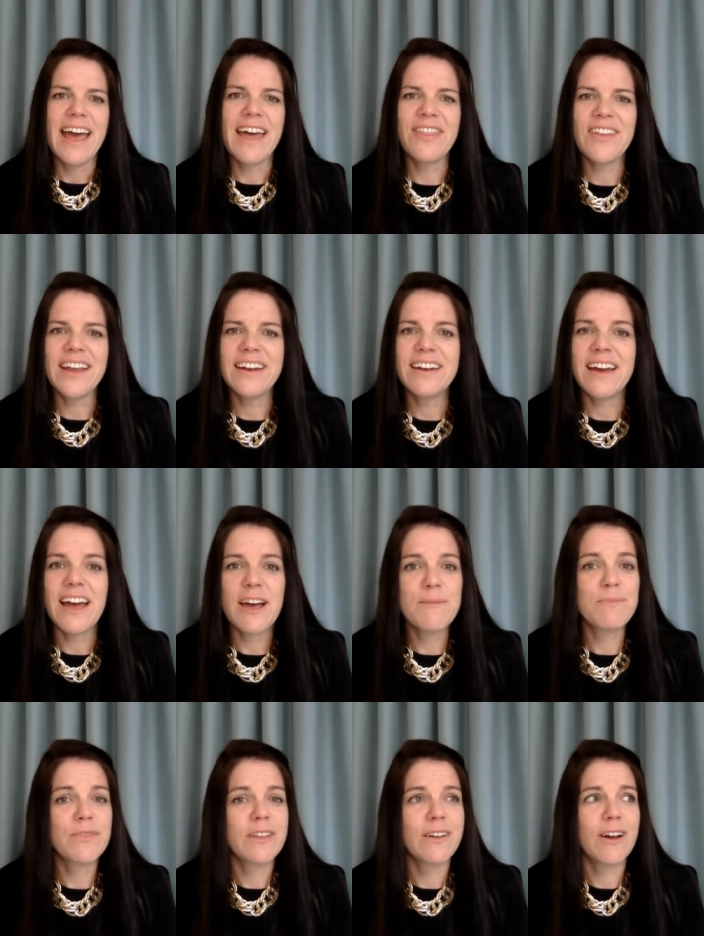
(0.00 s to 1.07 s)
And then
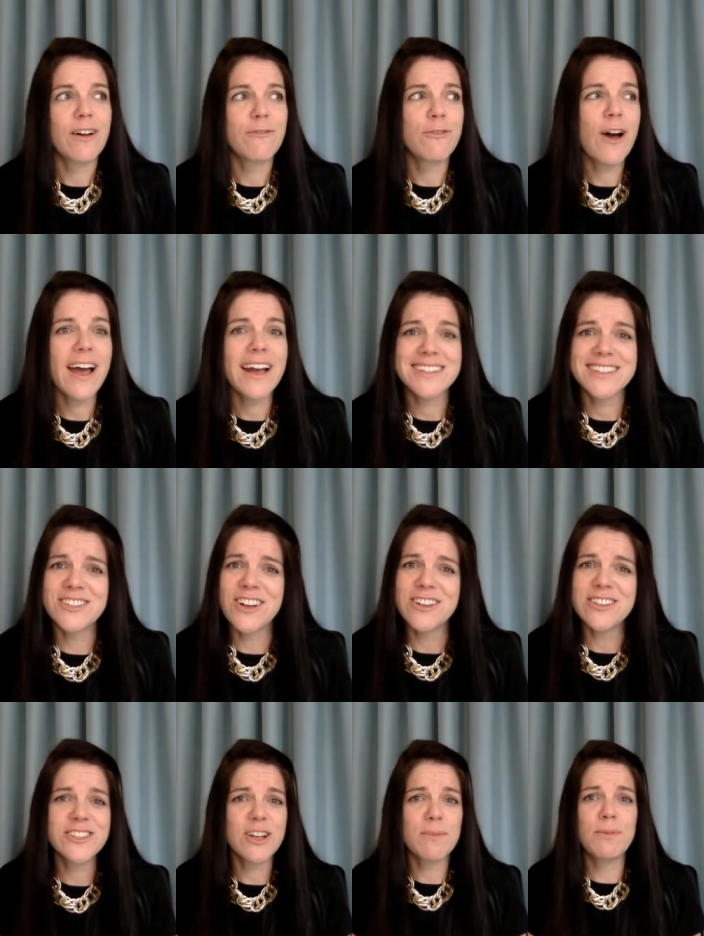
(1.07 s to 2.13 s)
um, for us,
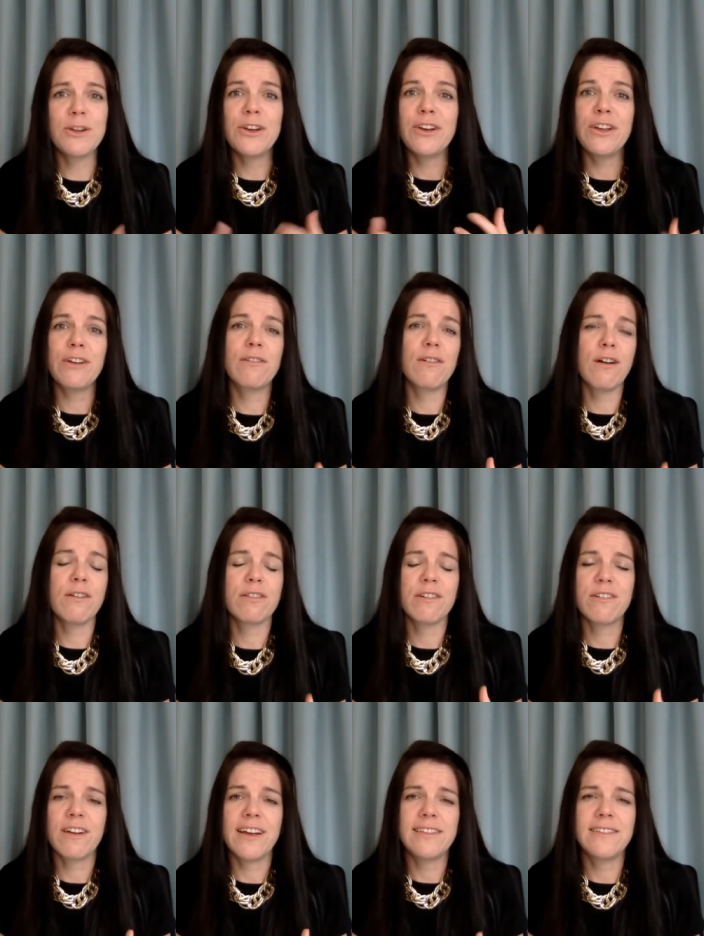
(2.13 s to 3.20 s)
nonstop learning, growth,
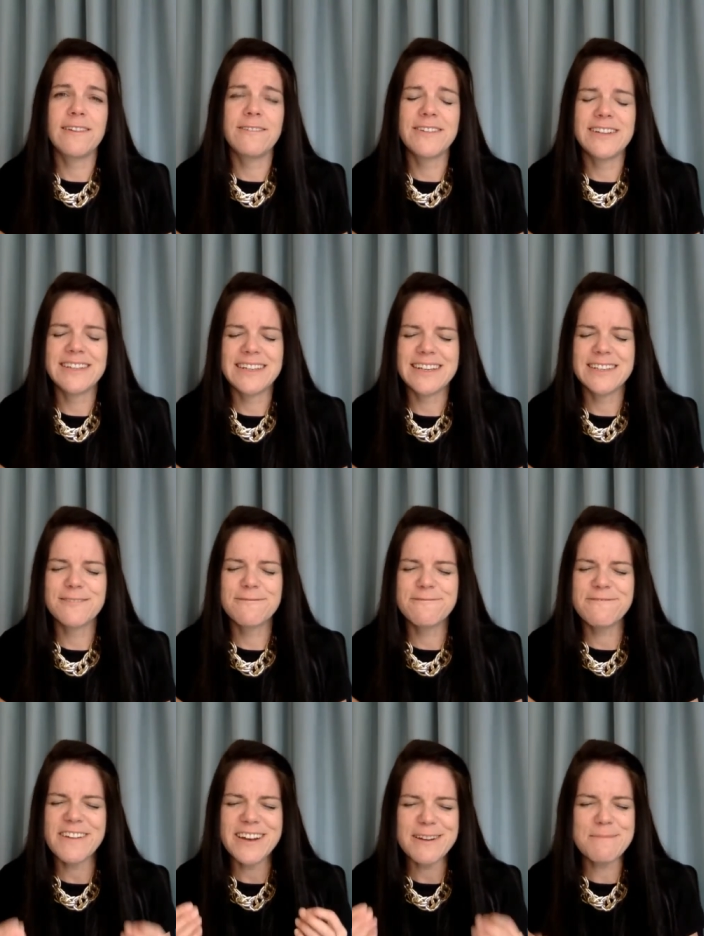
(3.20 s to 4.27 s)
and creativity is
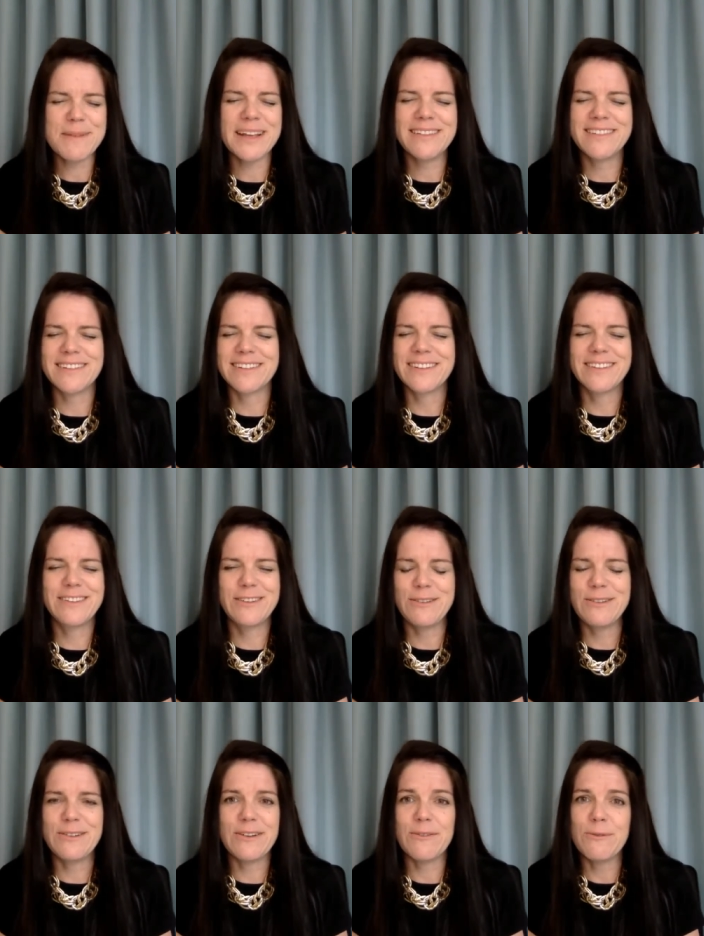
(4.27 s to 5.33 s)
fundamental
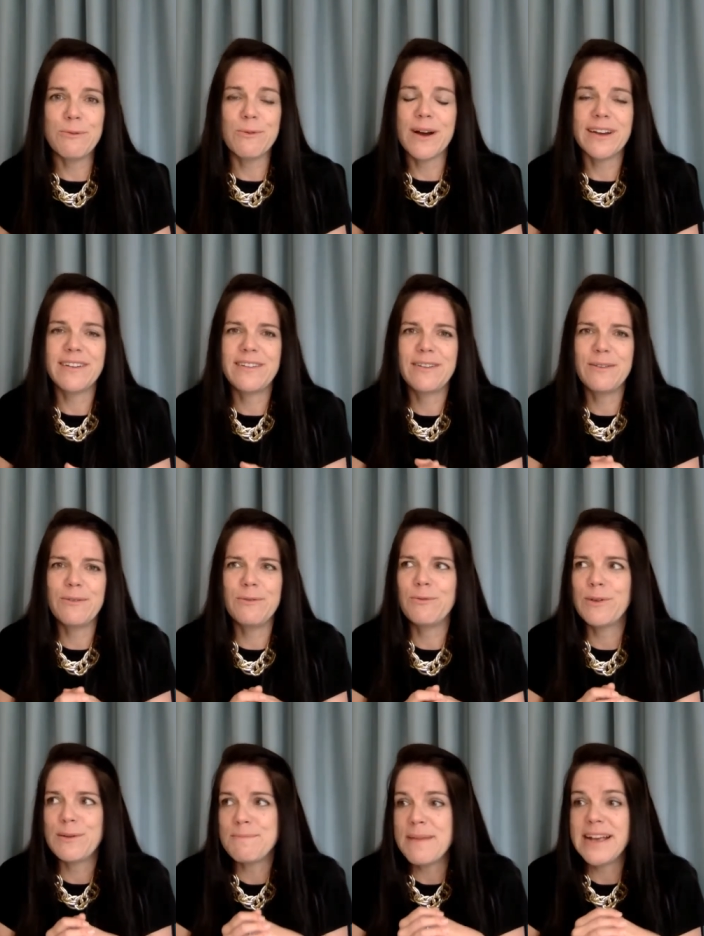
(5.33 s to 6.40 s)
to what
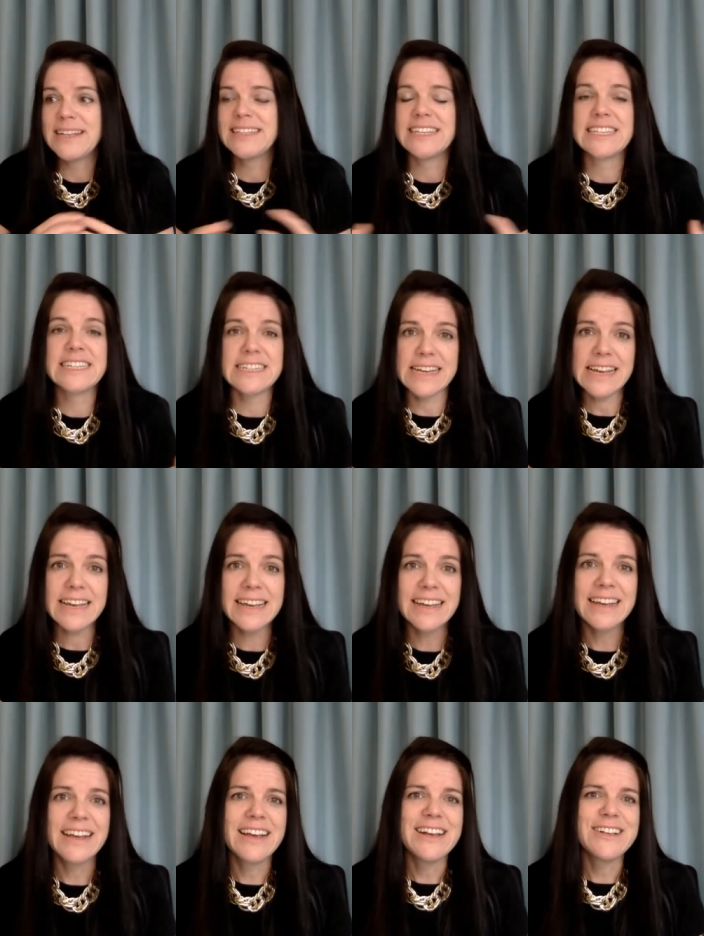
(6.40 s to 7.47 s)
what makes us tick.
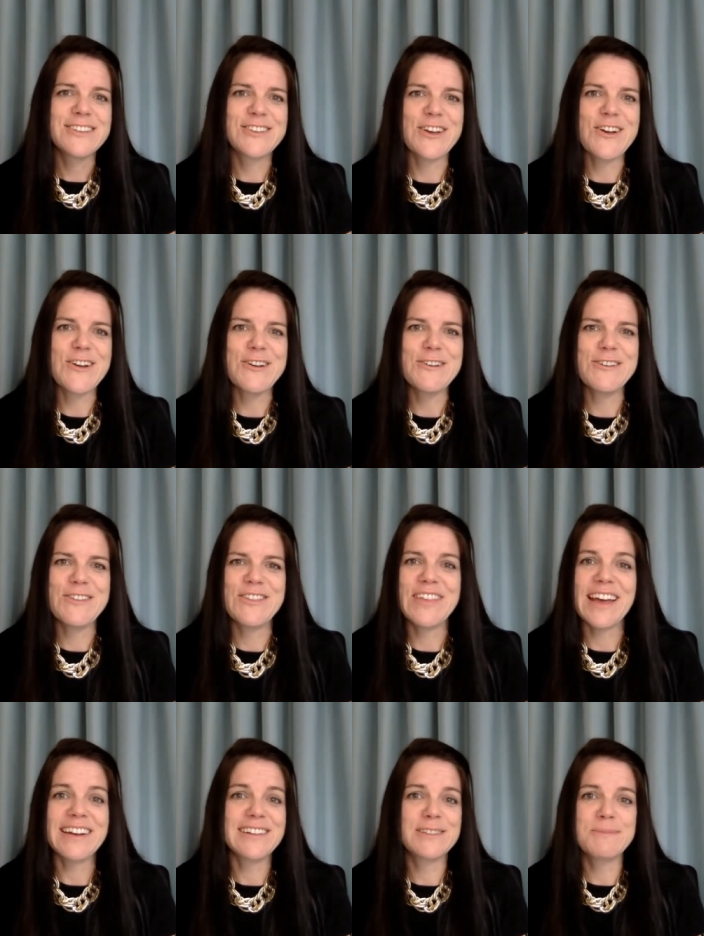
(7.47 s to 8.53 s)
So
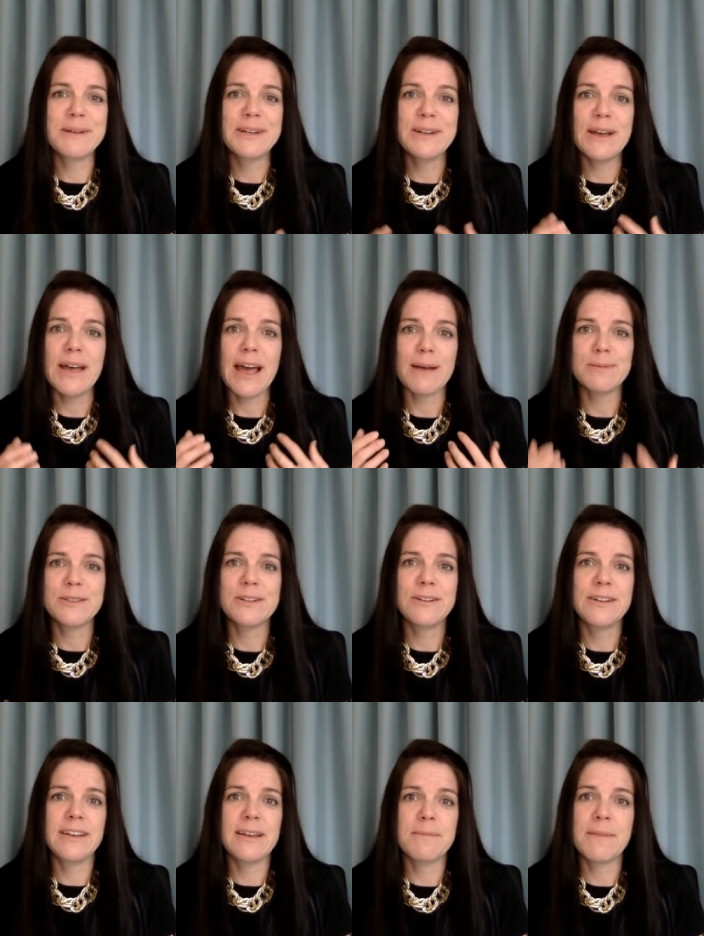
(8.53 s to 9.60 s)
that has been
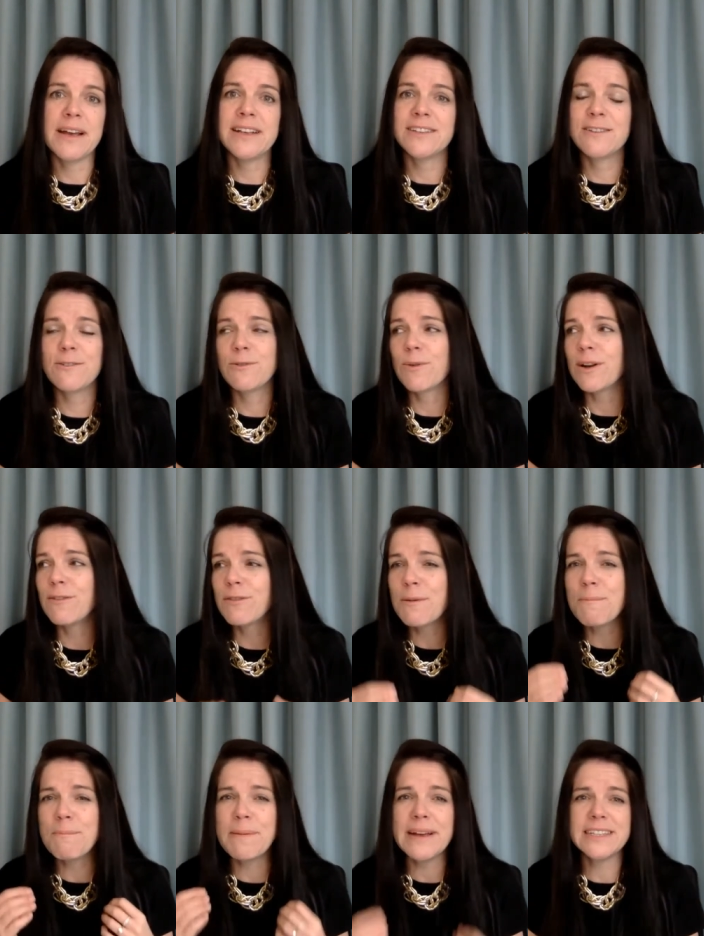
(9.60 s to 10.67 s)
absolutely amazing. One of
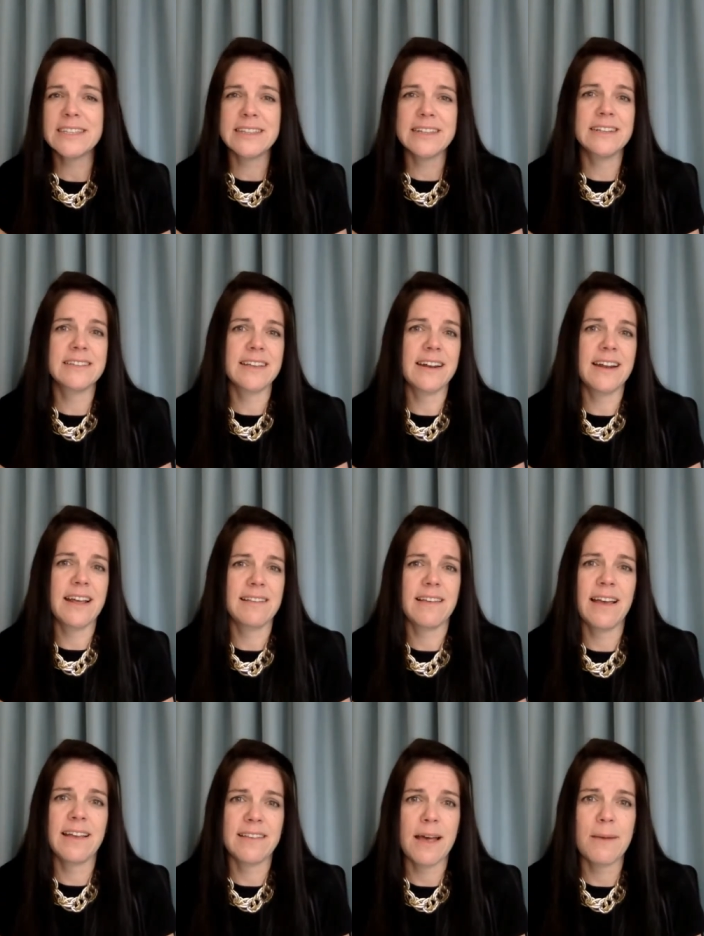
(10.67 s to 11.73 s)
the best things that
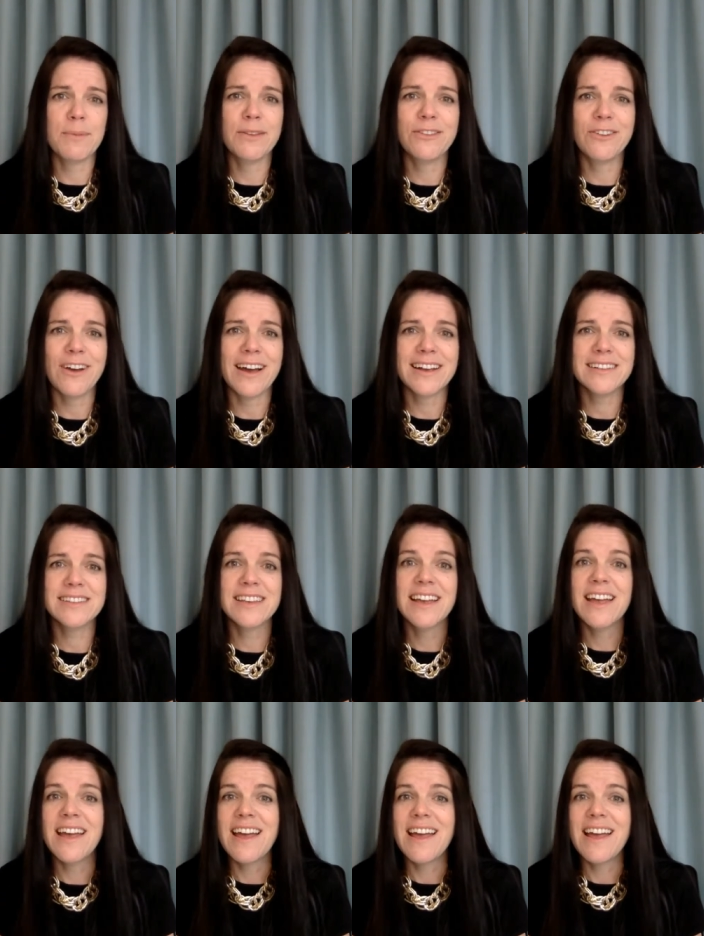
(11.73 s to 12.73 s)
has happened to us.